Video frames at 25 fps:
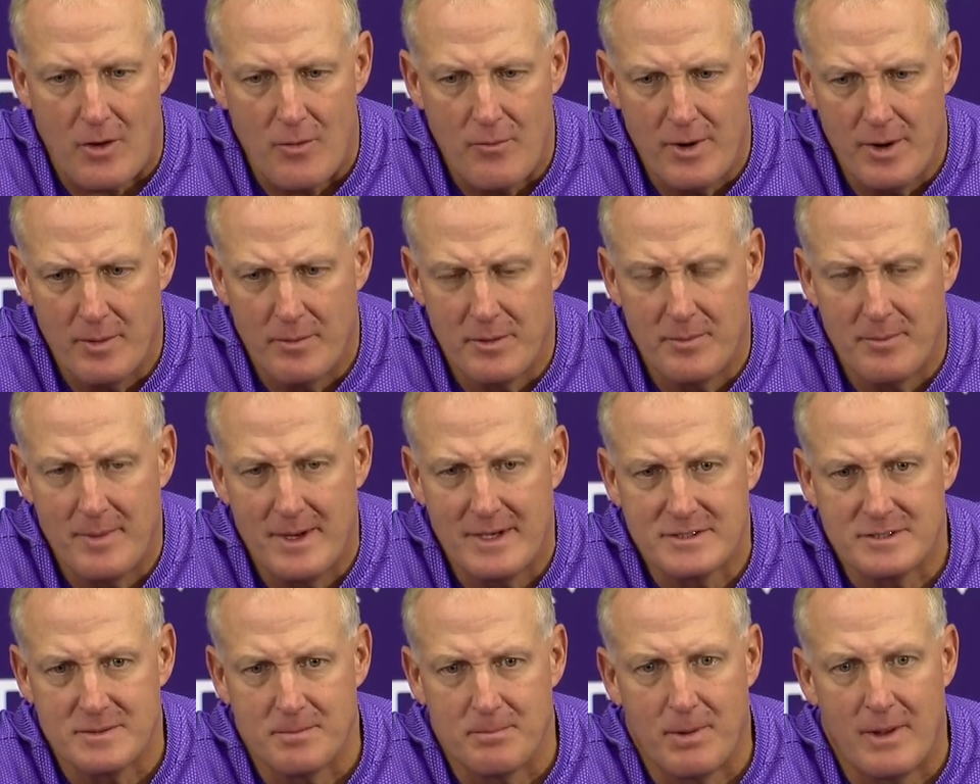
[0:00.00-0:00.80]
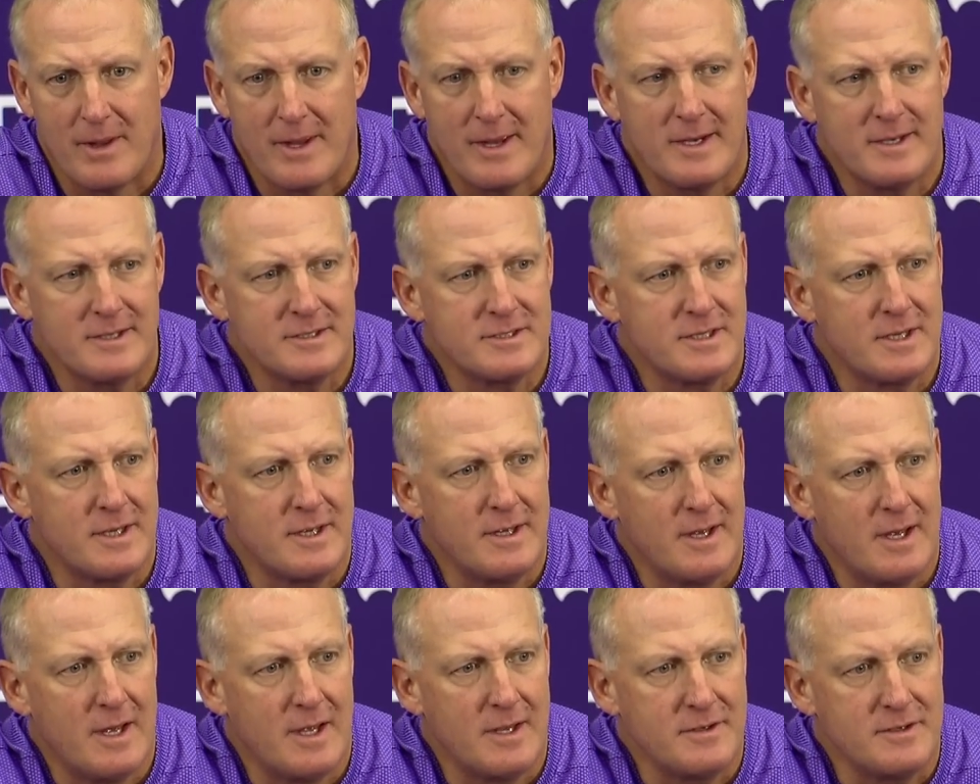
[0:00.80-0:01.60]
were able to make some plays
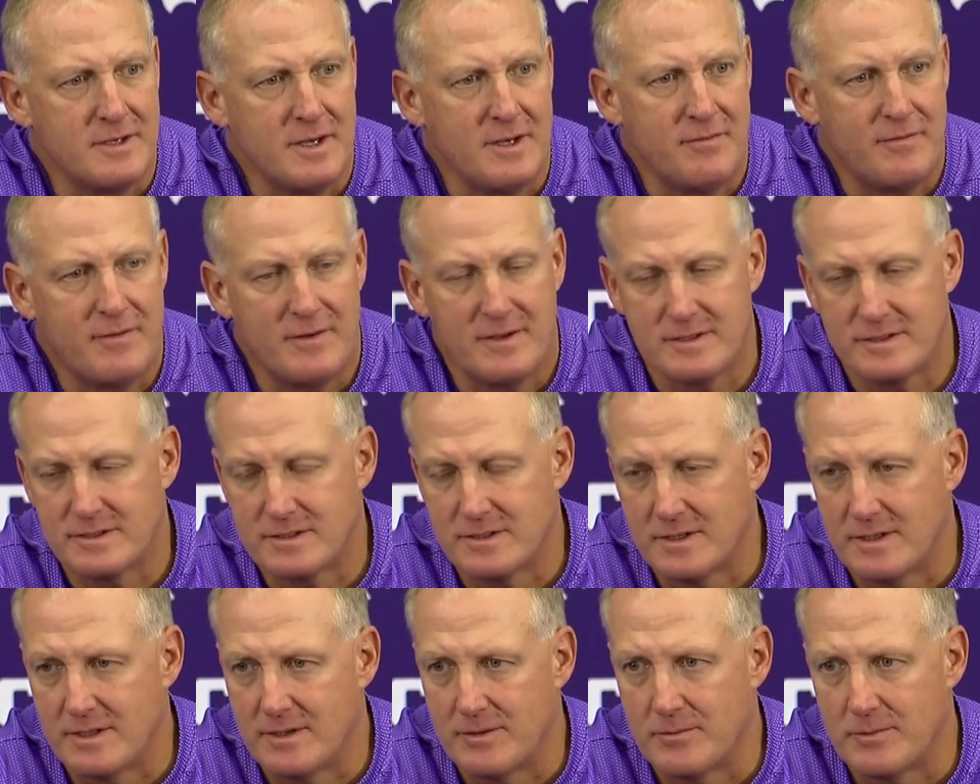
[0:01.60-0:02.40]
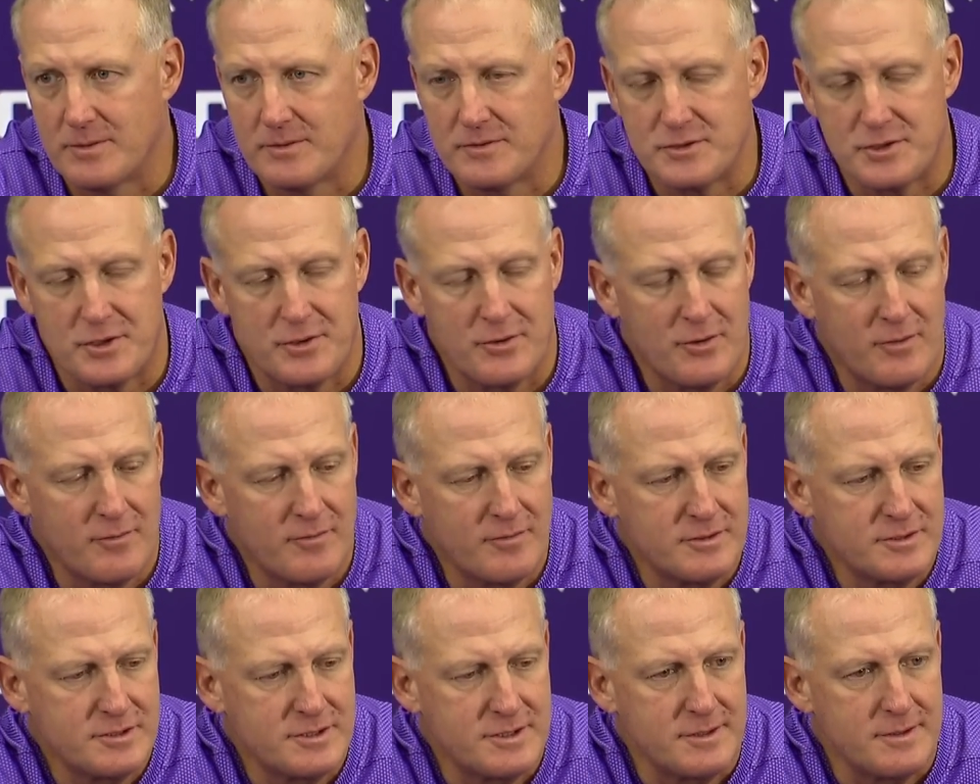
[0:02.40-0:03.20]
uh, on defense uh, with
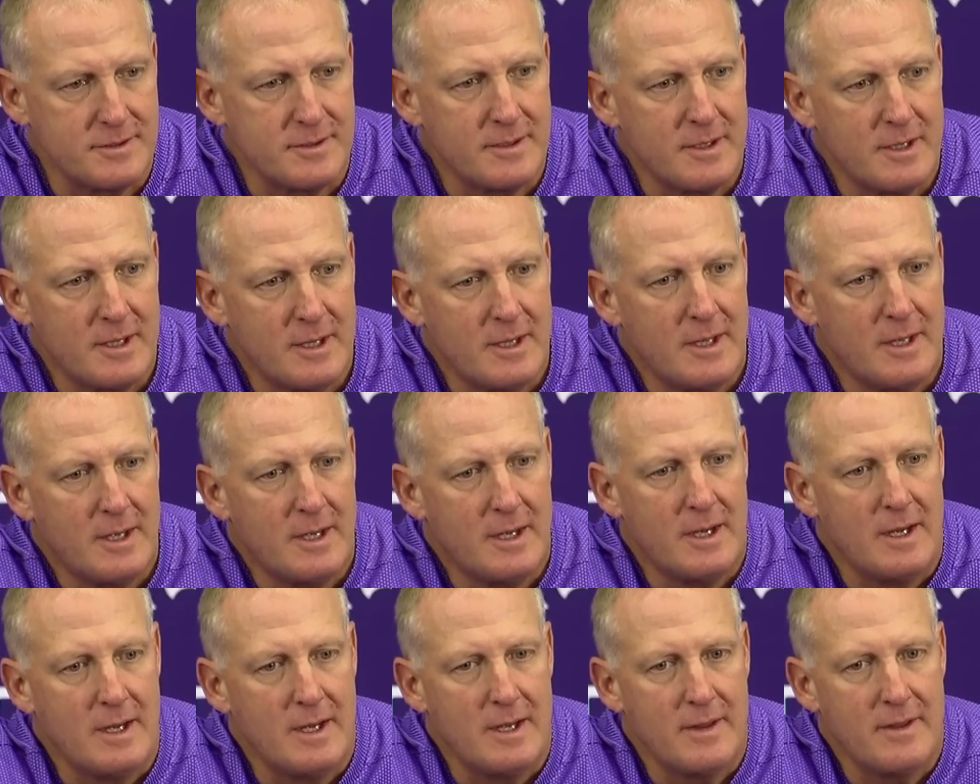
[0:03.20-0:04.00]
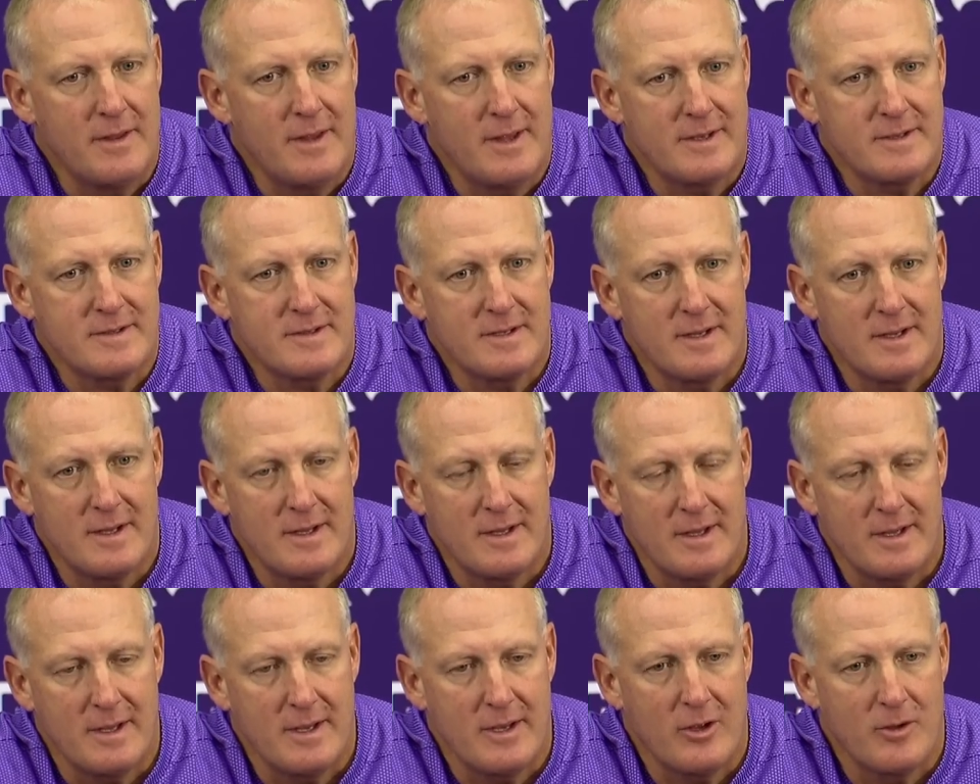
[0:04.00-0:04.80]
turnovers, and uh, that
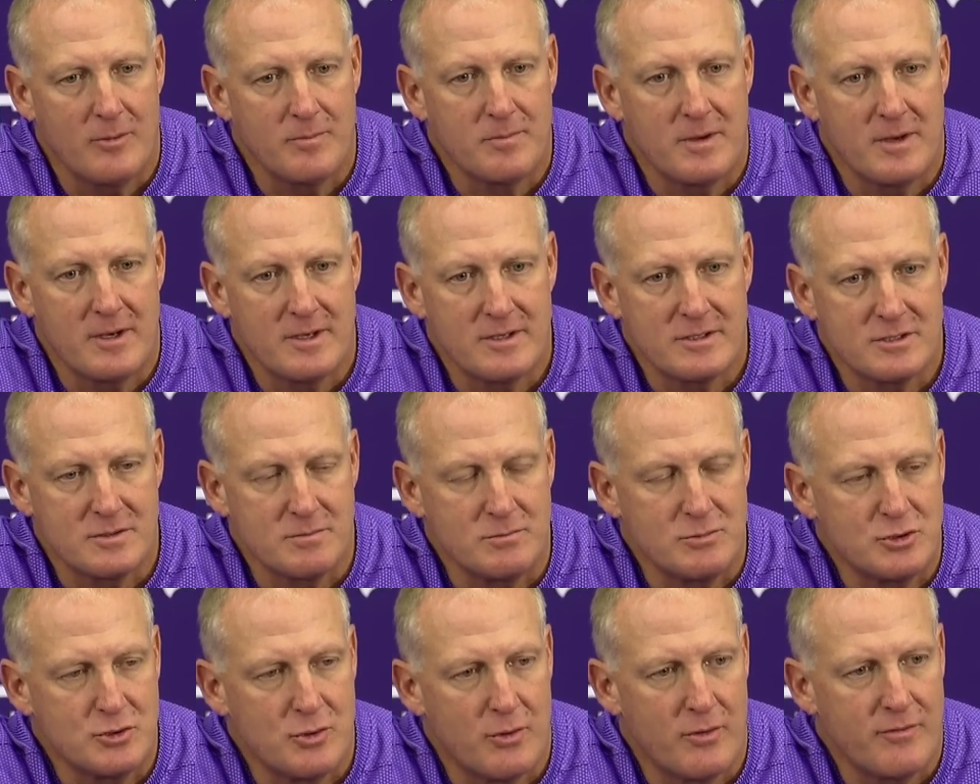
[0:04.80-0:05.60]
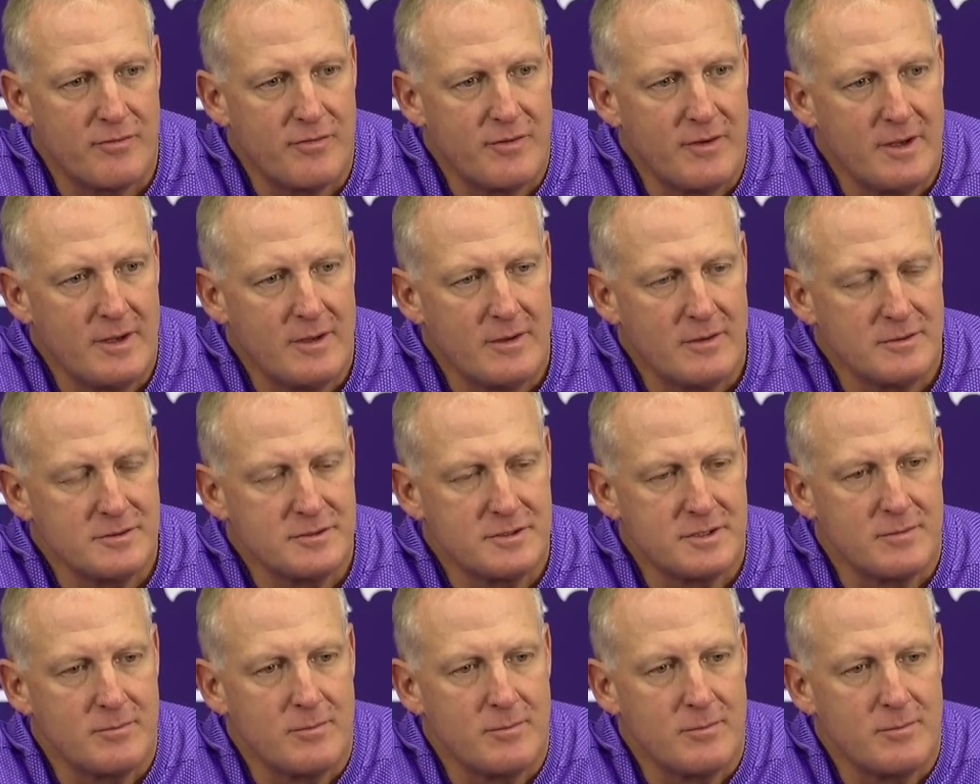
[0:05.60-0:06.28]
uh, helped get us some short fields.